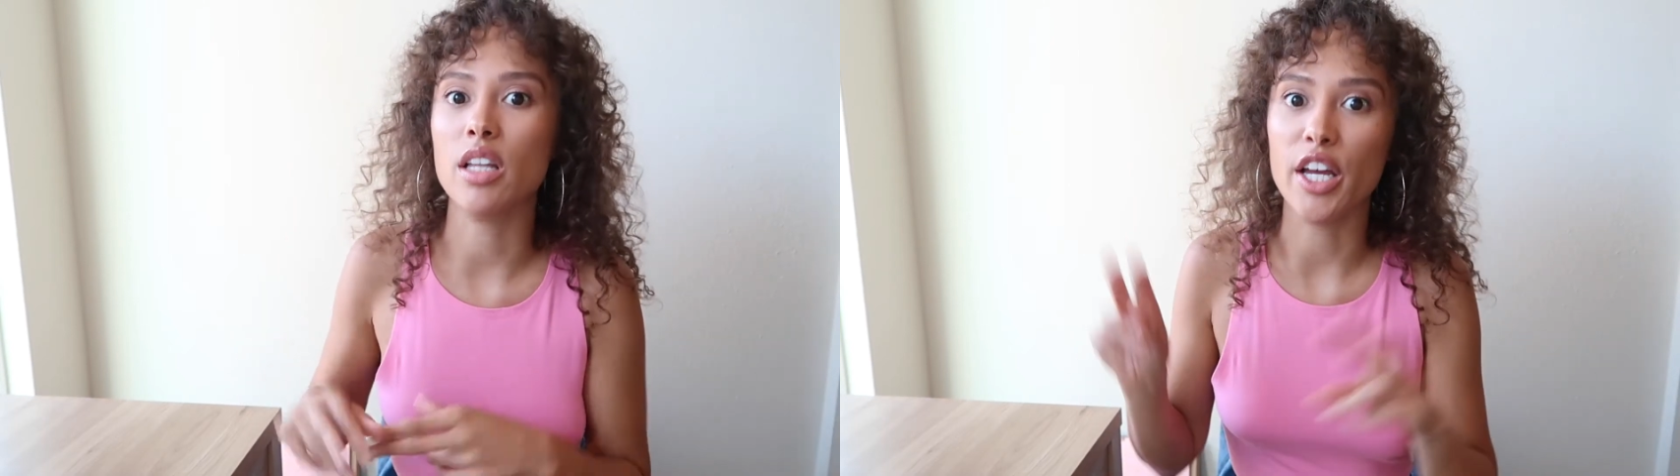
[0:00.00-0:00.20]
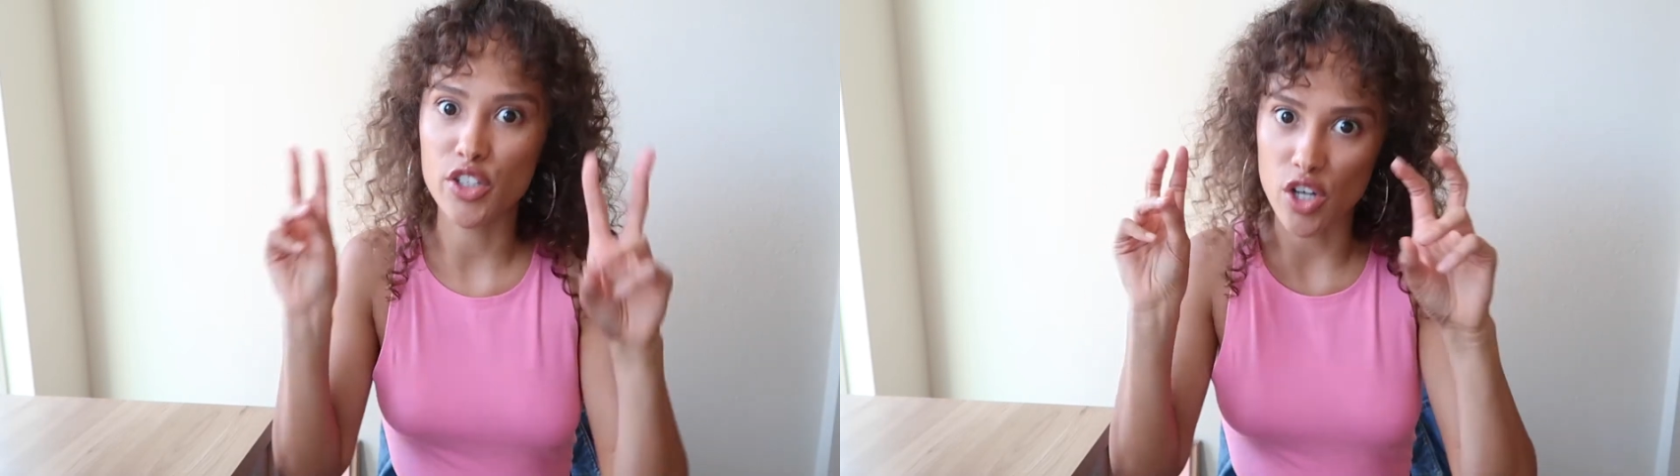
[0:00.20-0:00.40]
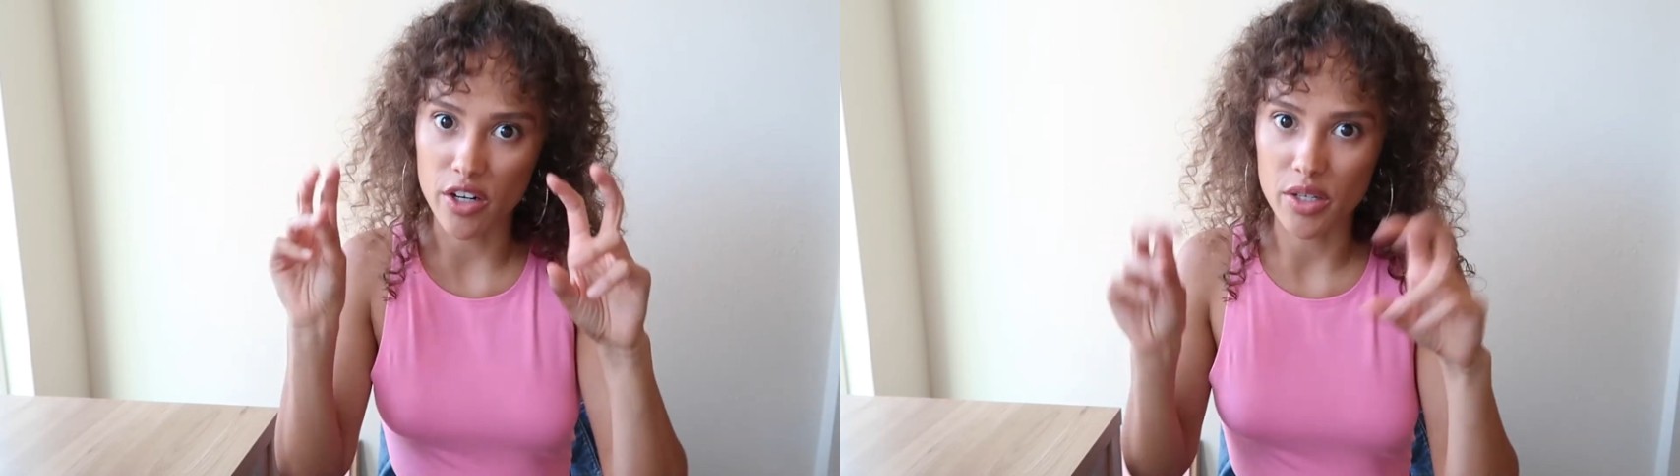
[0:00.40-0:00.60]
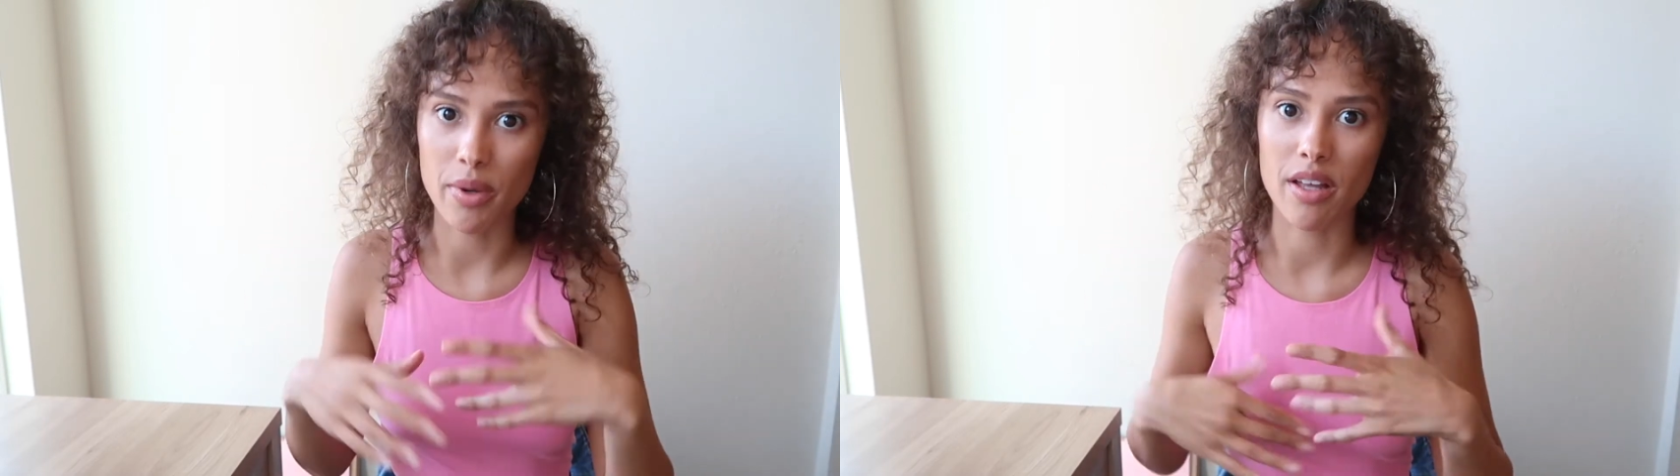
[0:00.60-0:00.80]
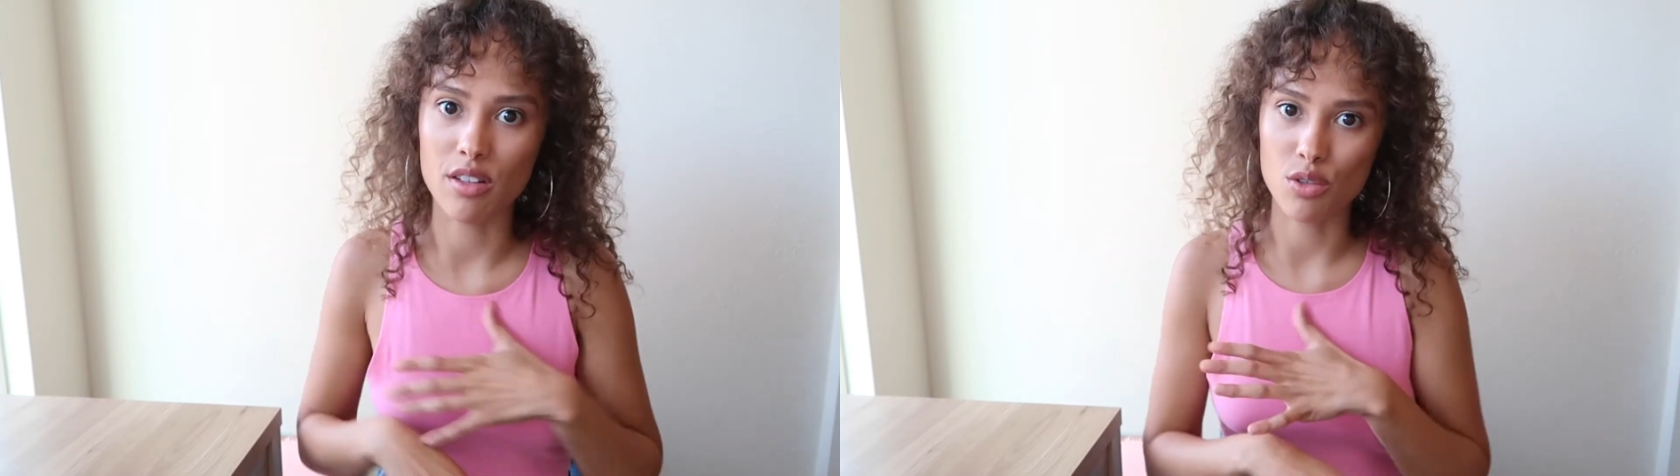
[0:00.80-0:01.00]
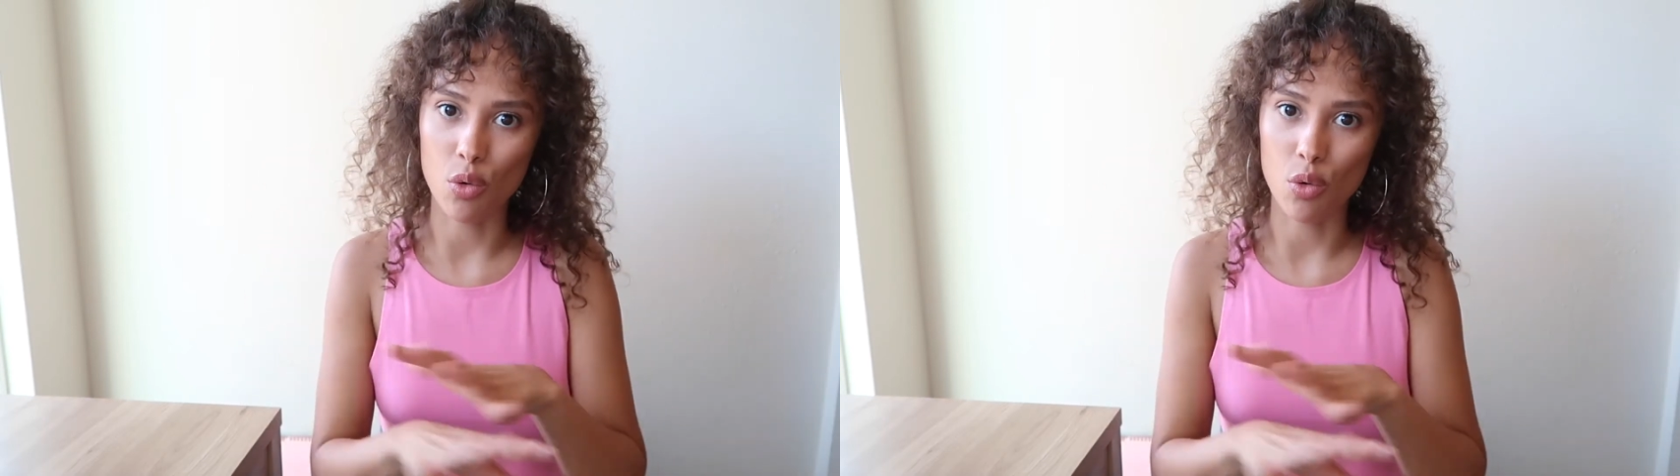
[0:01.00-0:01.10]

to like document this